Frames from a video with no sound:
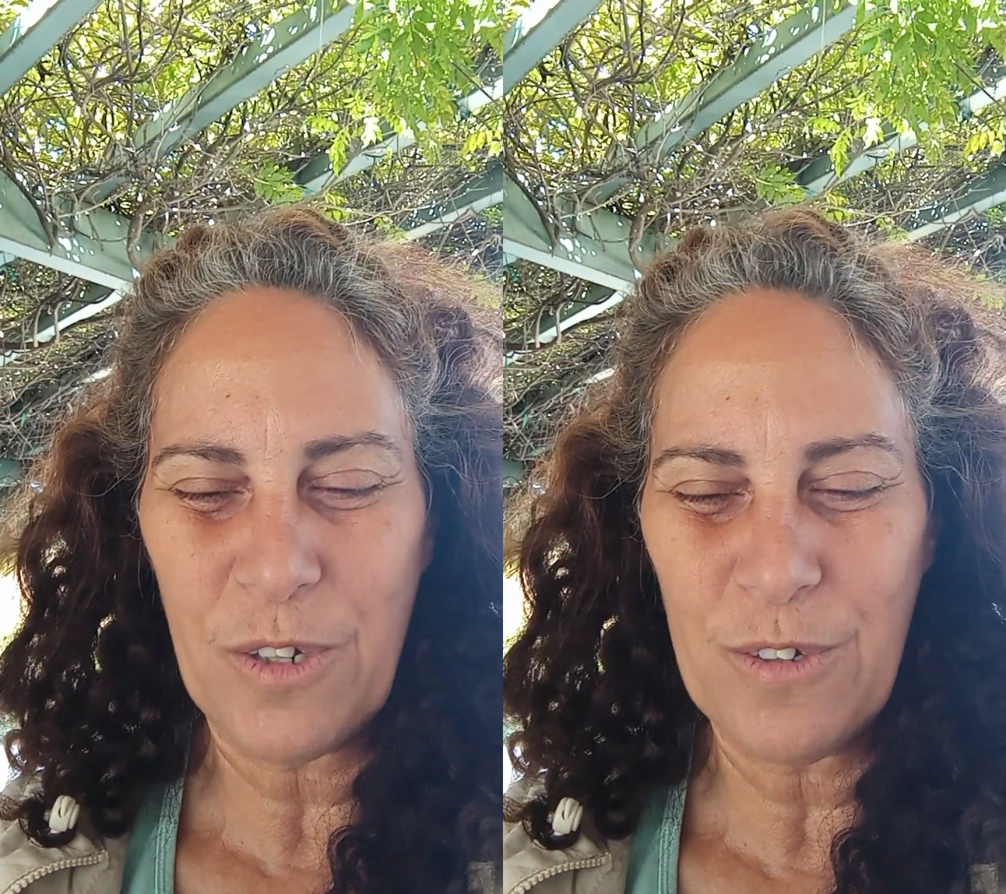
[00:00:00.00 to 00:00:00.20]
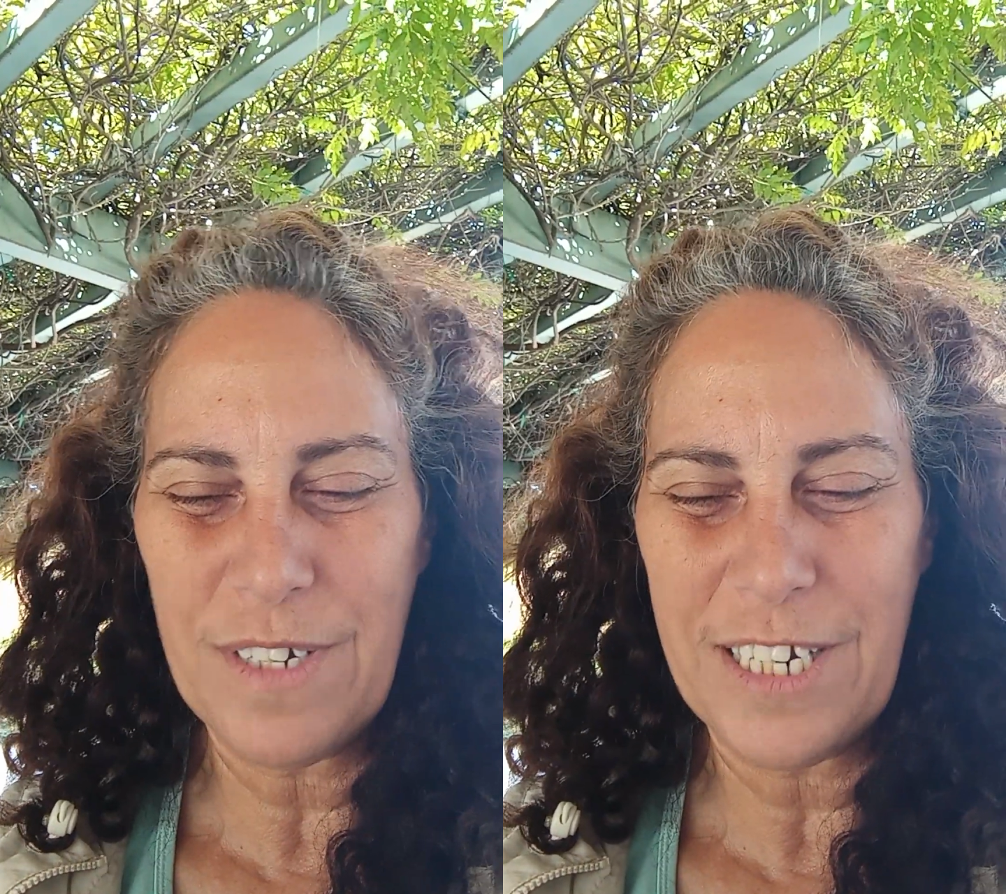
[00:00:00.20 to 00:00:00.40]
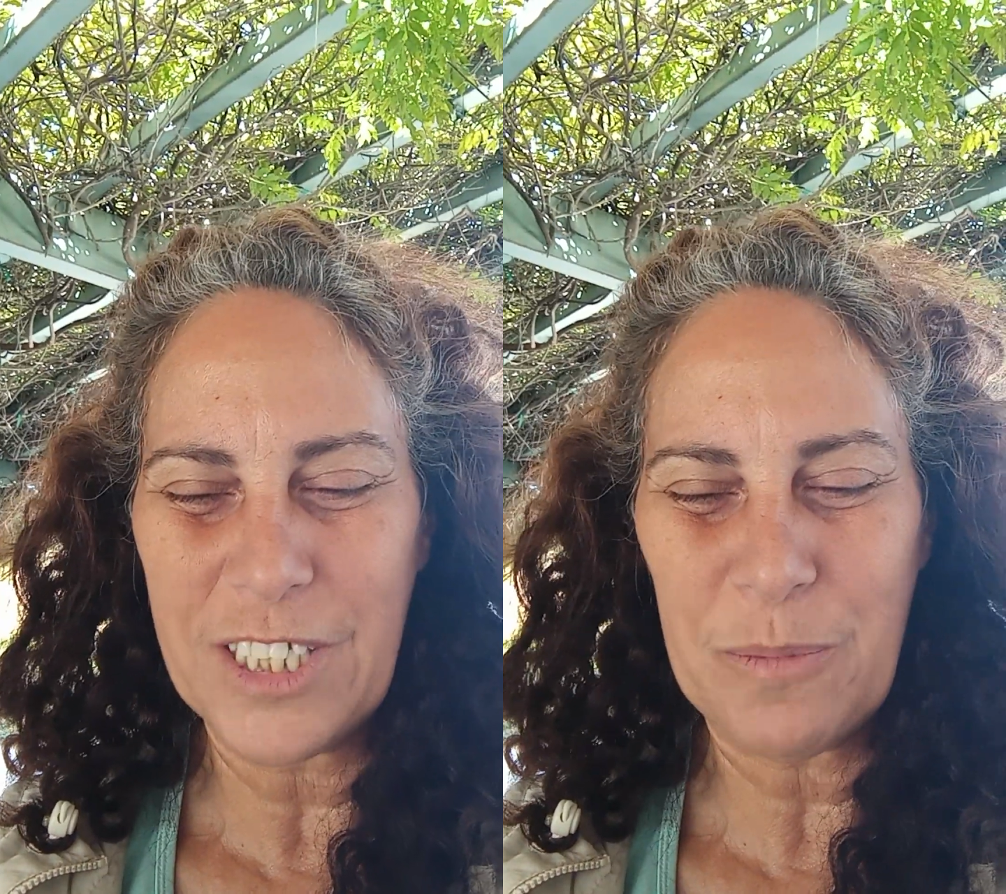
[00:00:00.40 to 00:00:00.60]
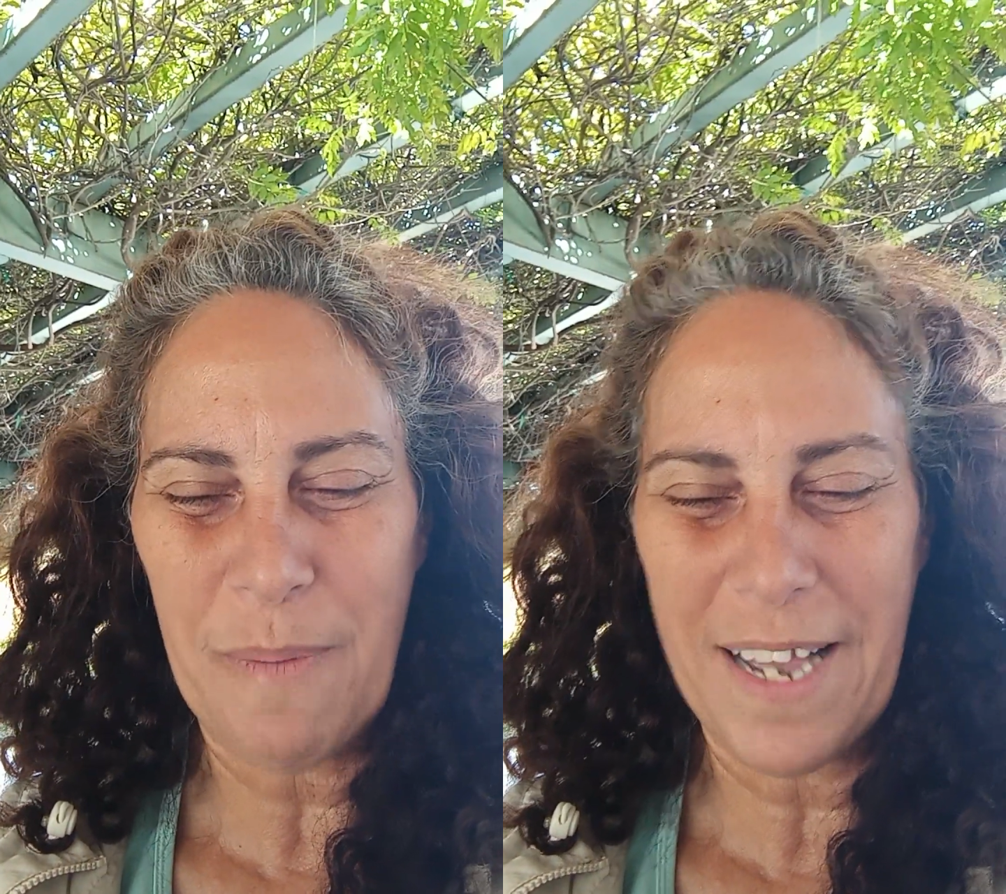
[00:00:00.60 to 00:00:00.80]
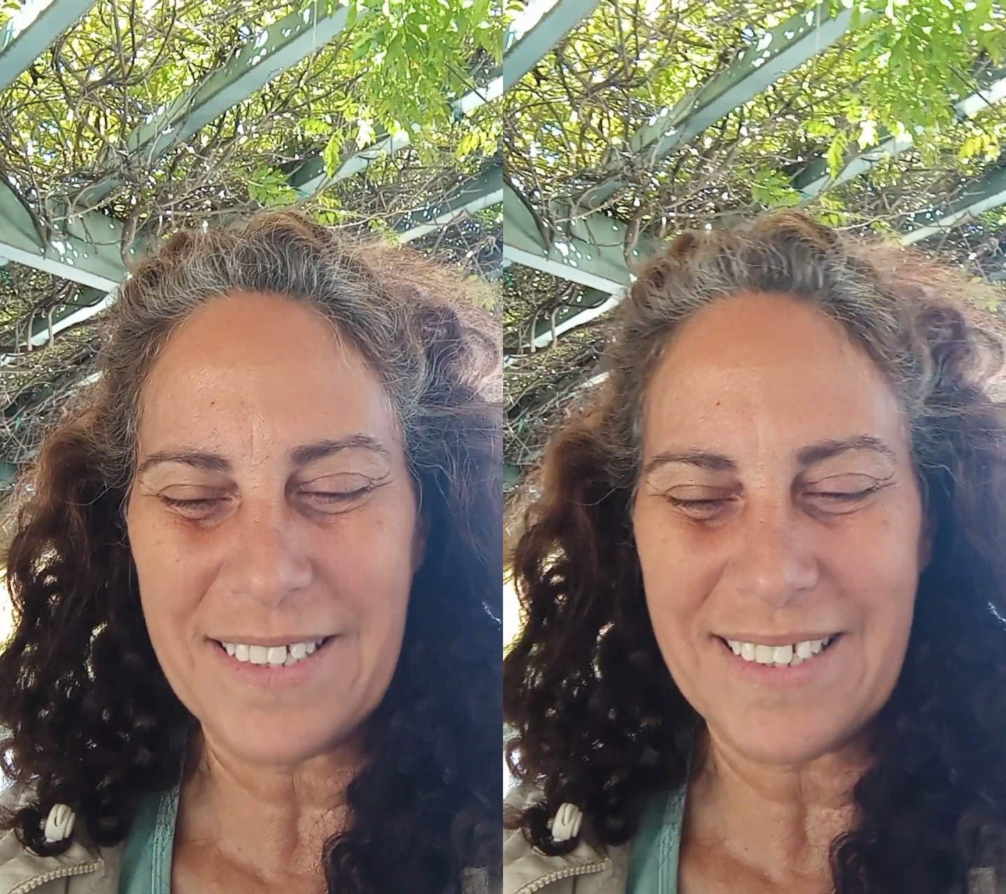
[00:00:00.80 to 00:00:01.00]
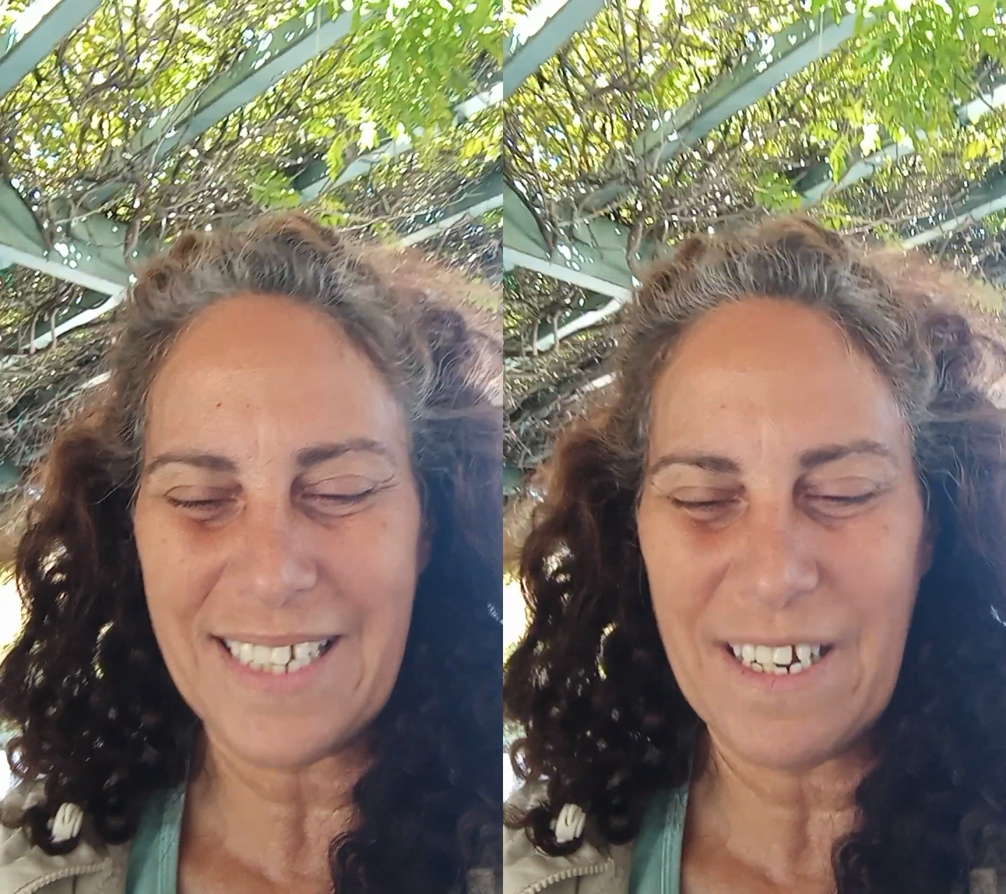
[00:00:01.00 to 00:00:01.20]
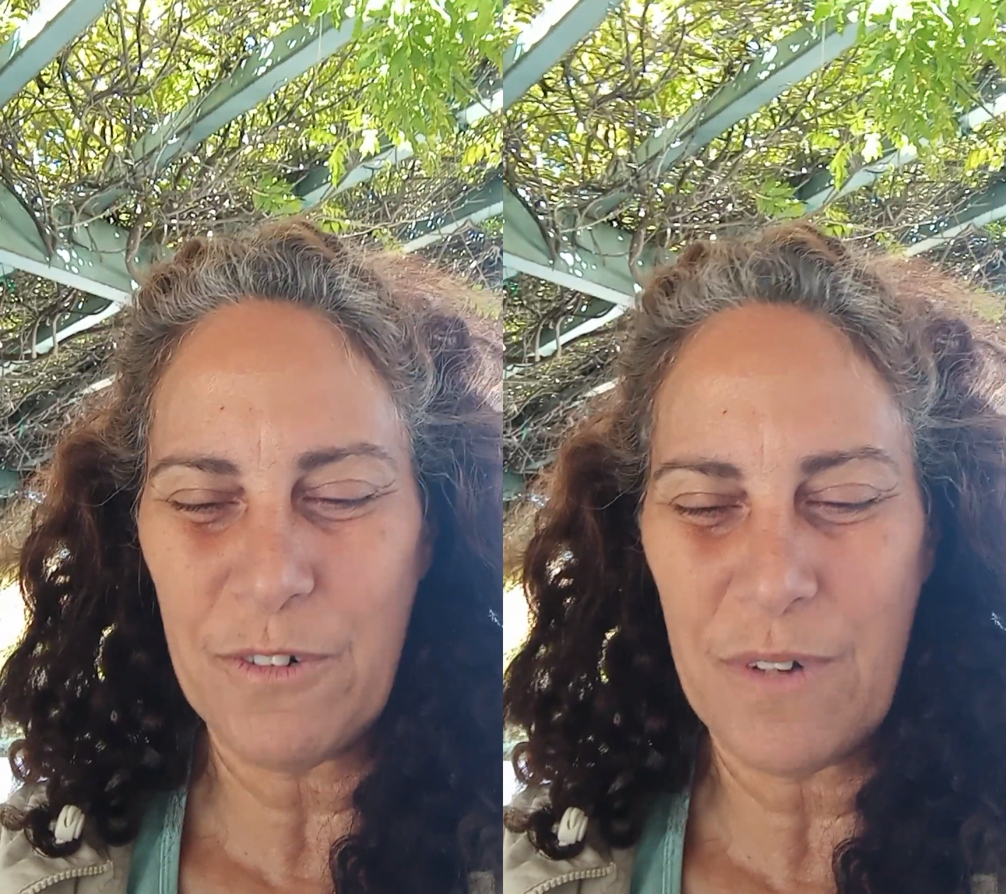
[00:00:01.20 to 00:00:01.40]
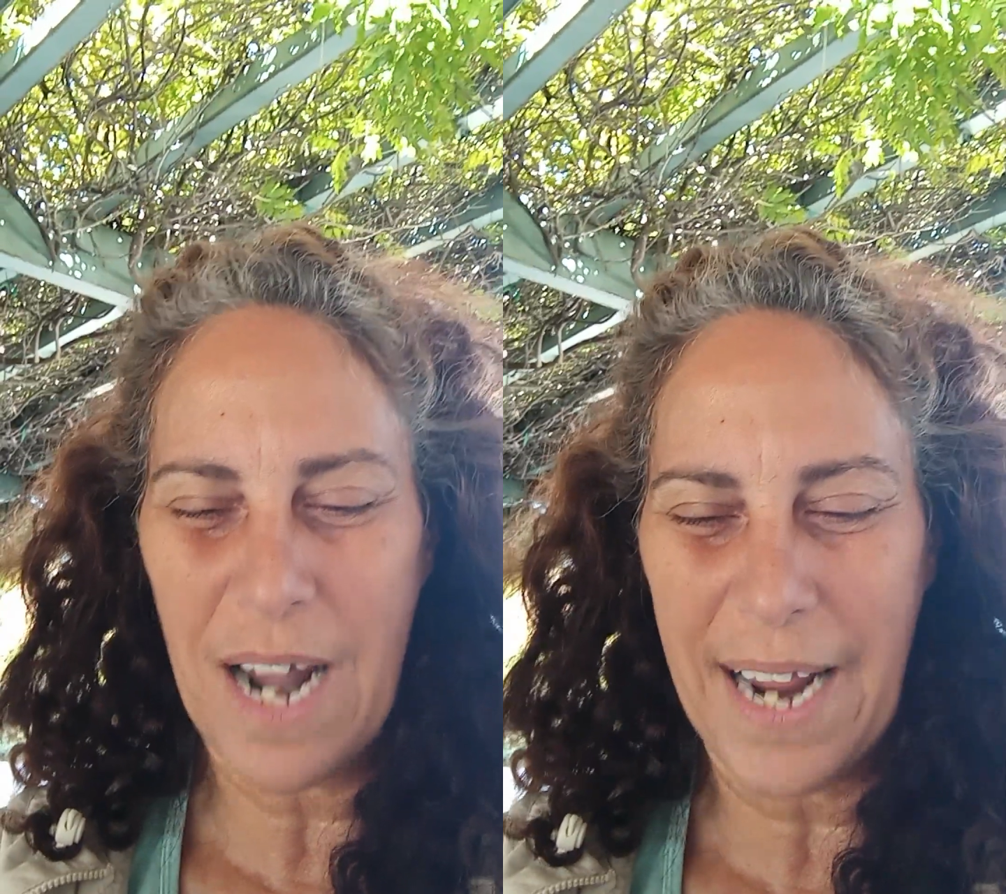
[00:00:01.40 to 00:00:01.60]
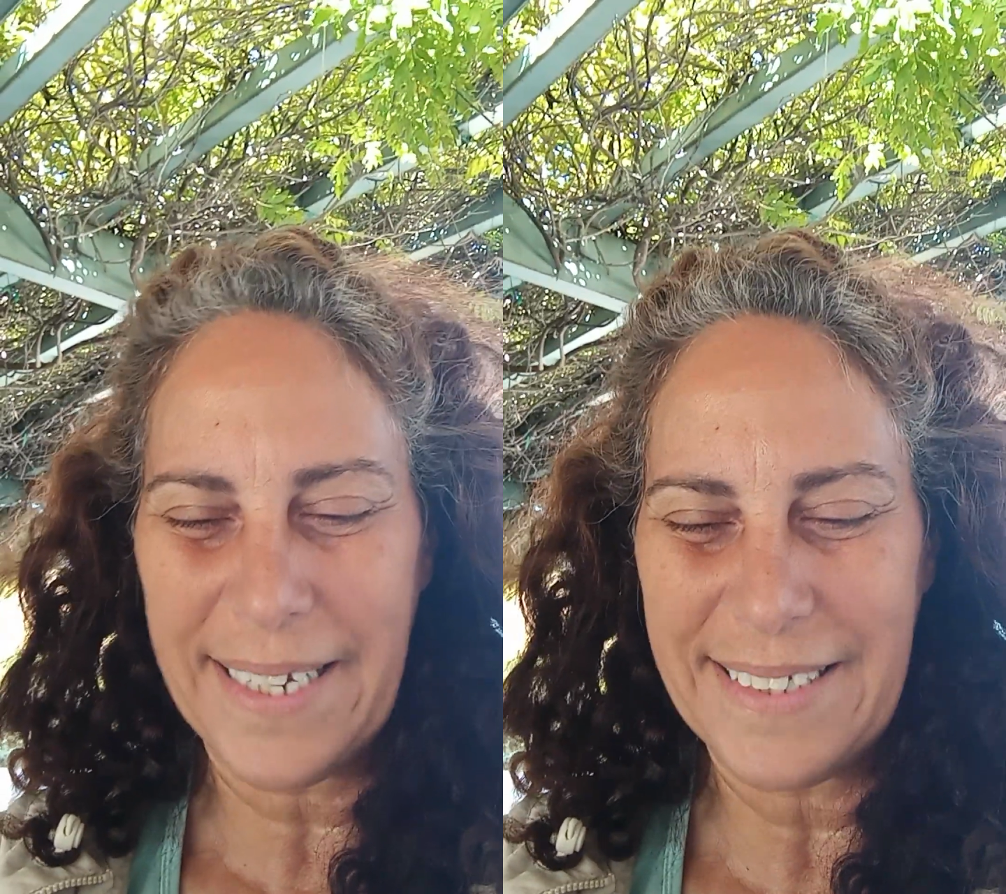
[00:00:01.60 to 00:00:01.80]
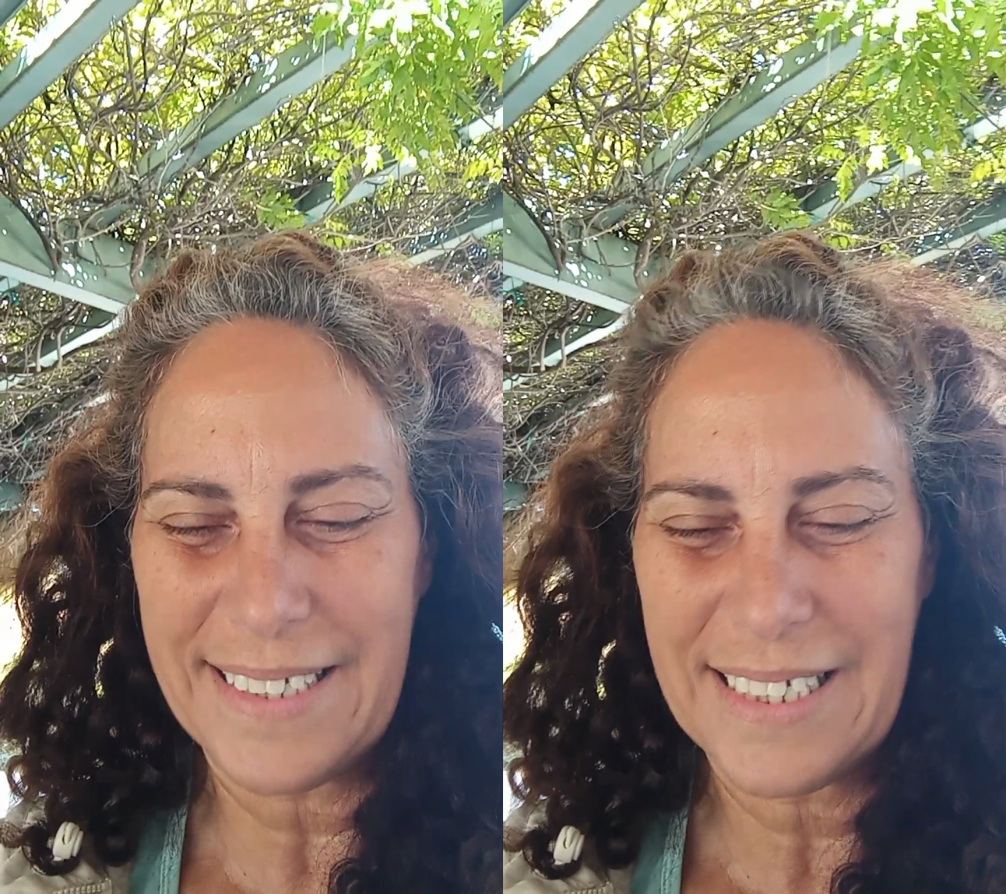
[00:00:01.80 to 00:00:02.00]
goodness pass
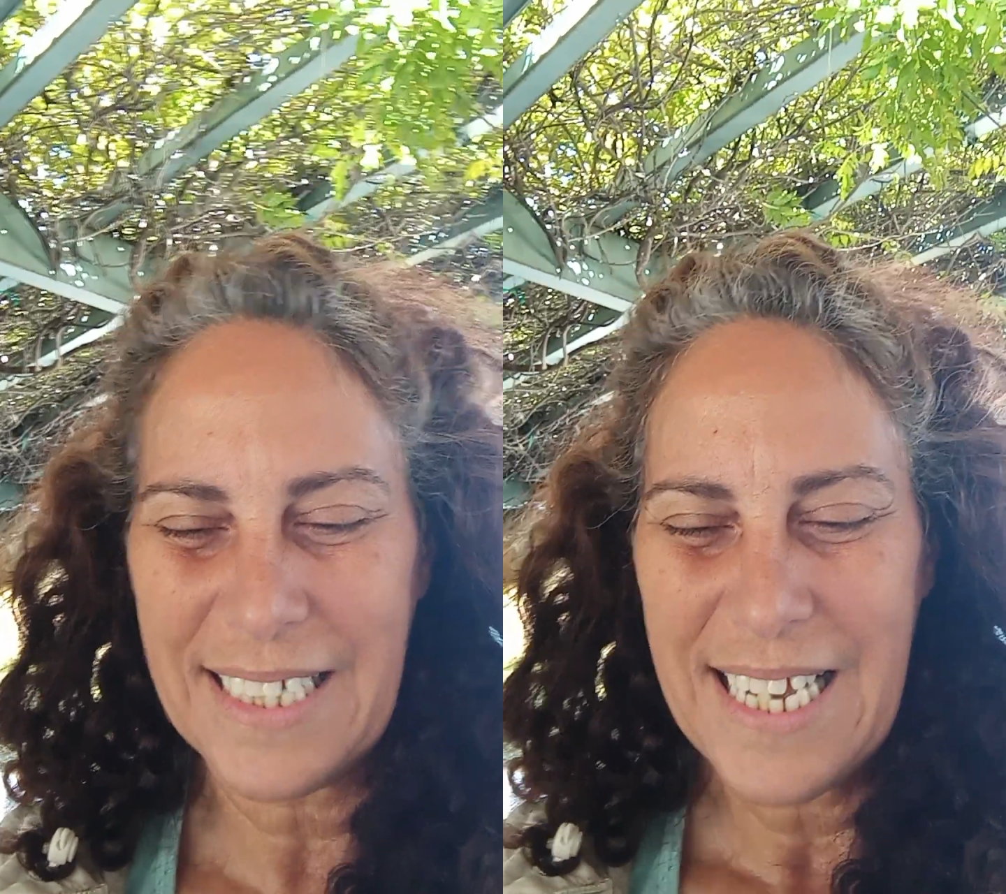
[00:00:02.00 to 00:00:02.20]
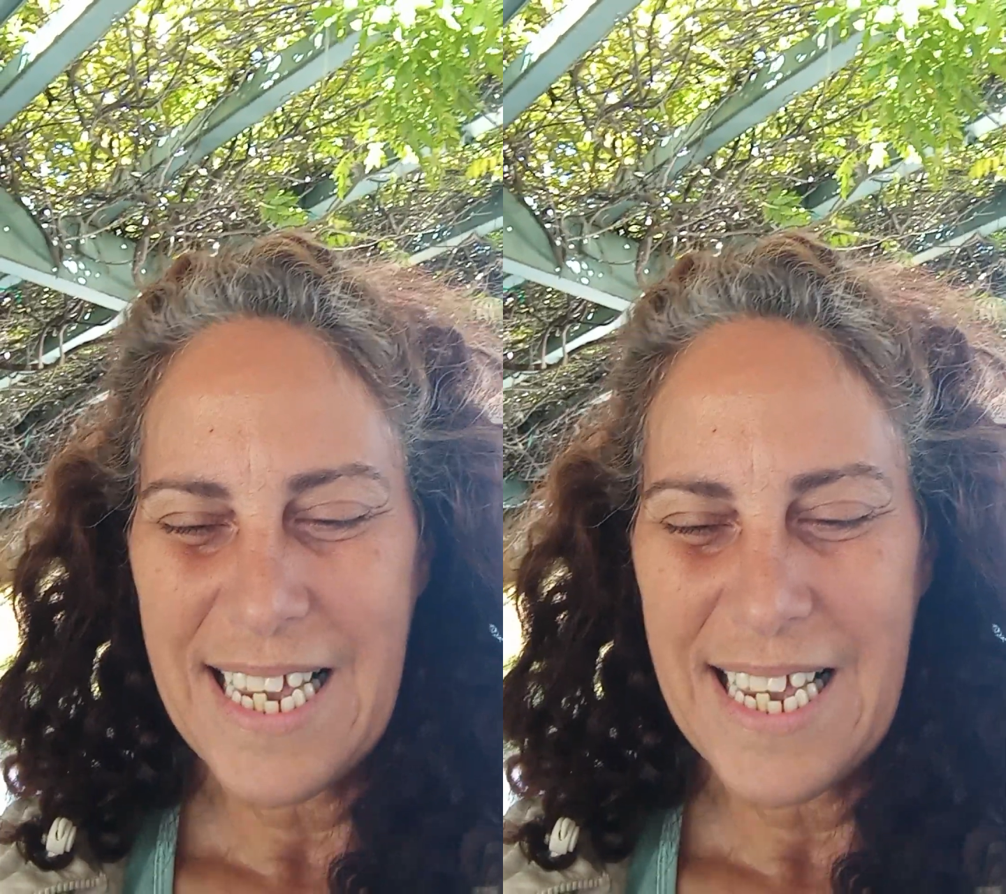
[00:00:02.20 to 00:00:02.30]
right